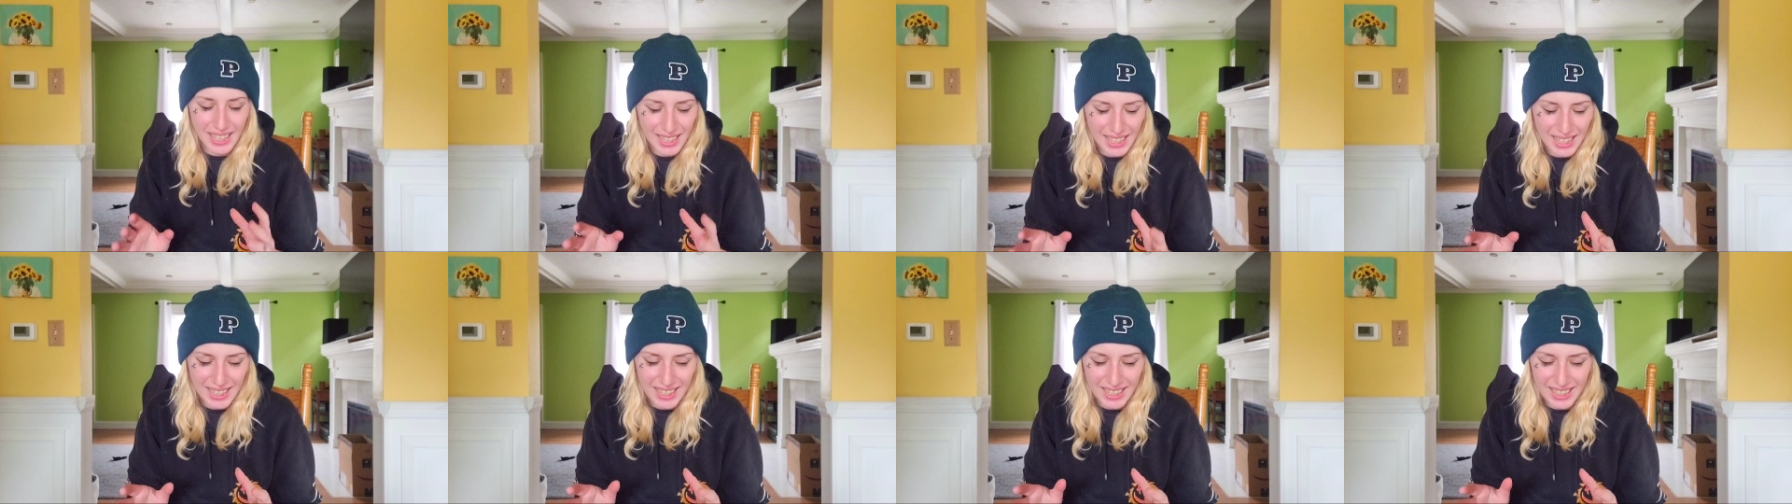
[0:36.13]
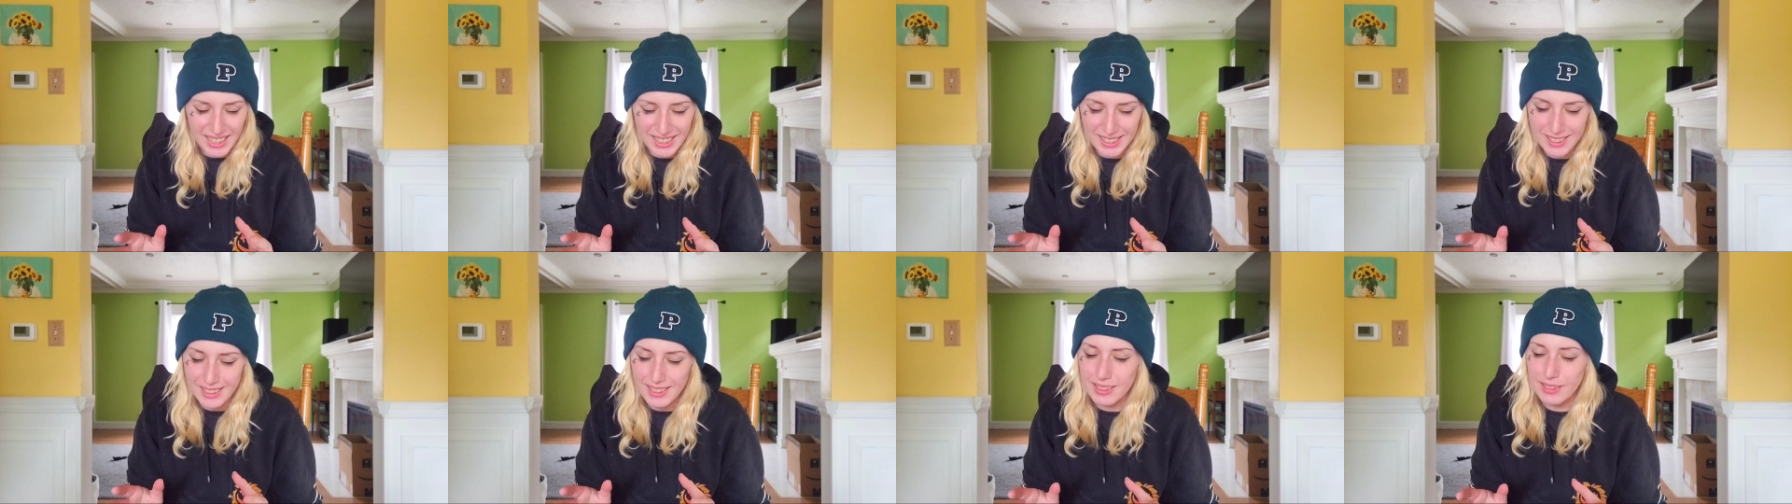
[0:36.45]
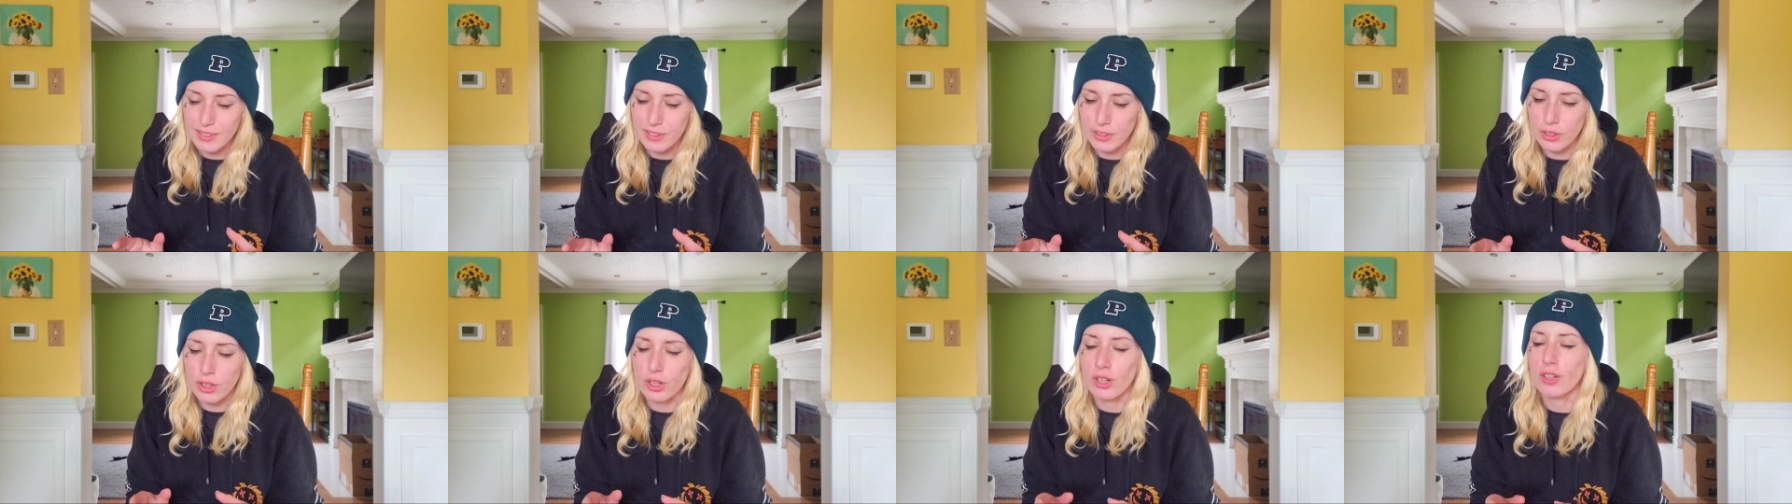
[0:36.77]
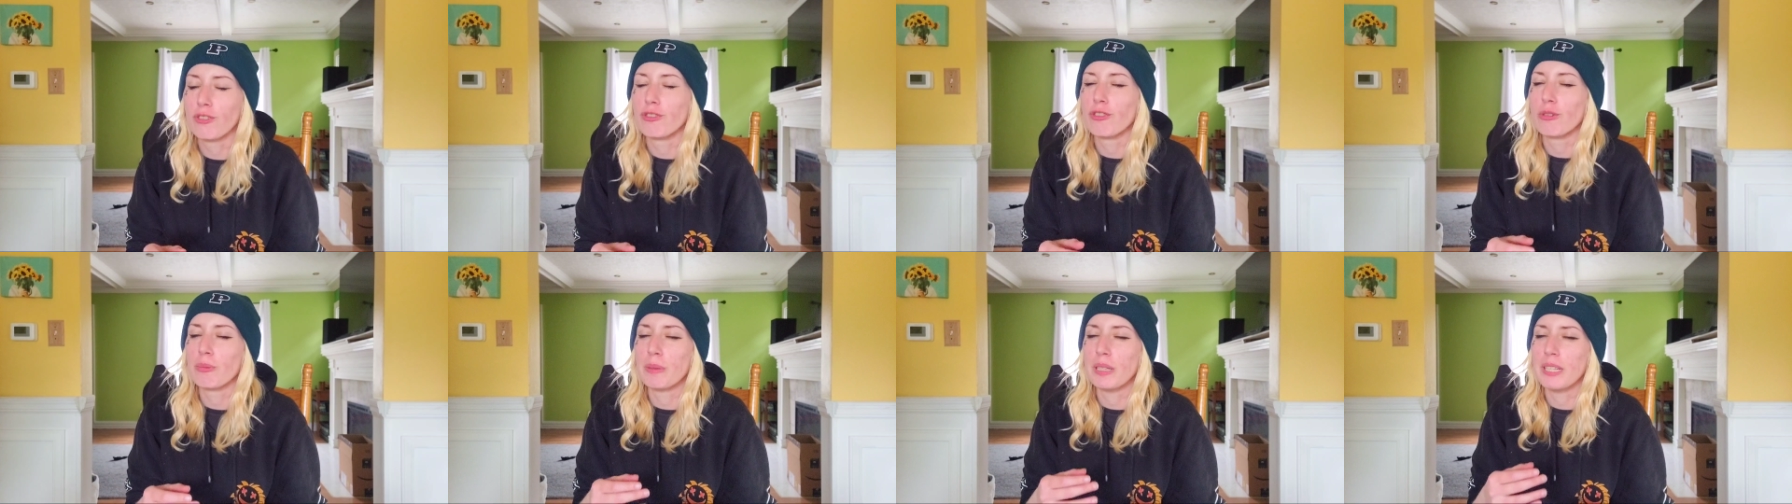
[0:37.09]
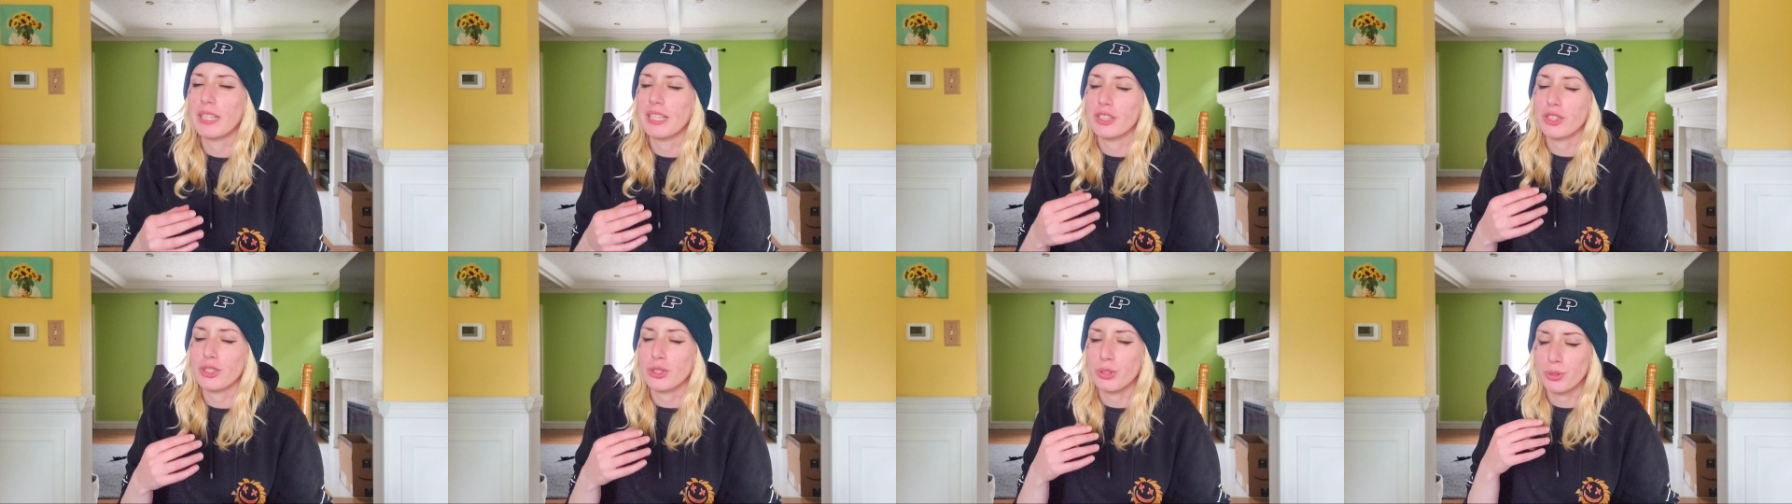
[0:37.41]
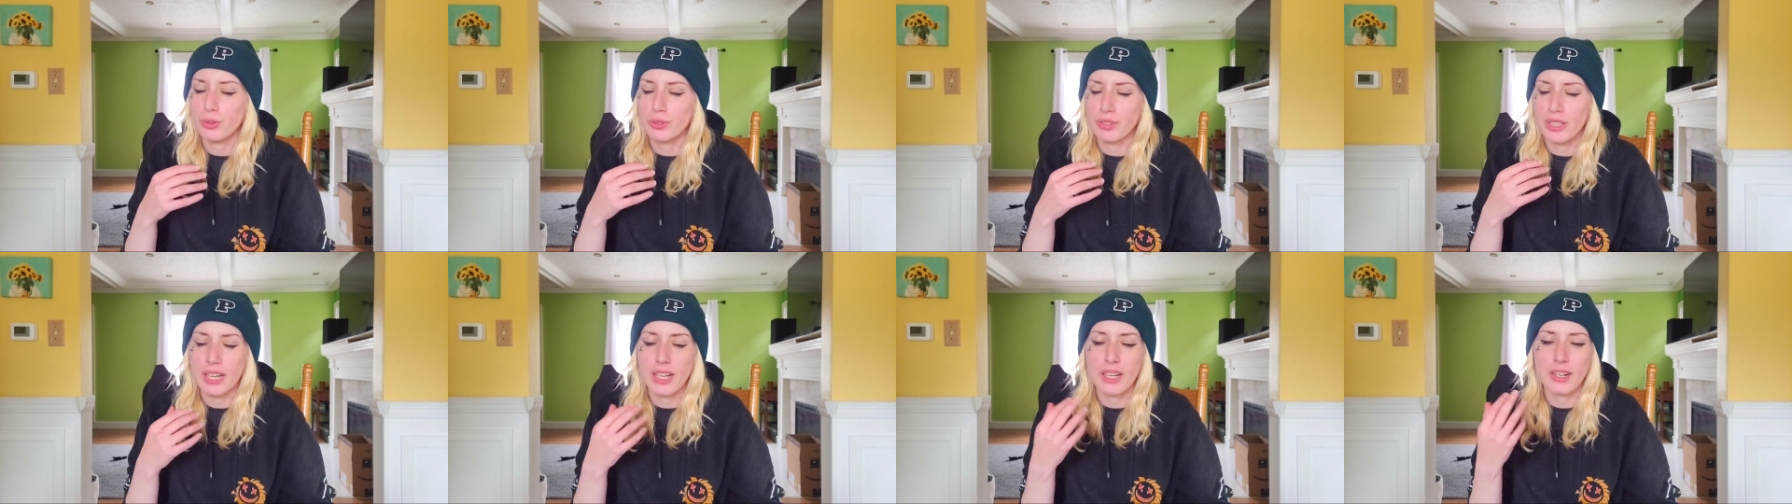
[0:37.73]
it is difficult for me
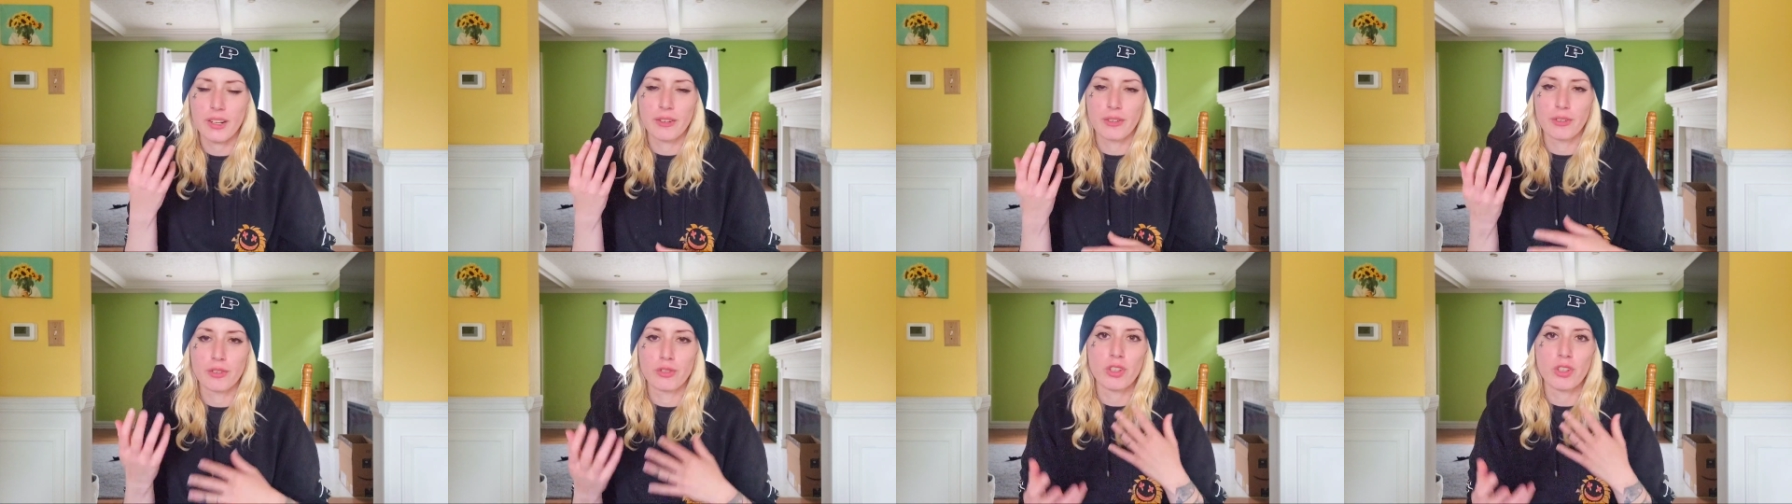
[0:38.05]
to kind of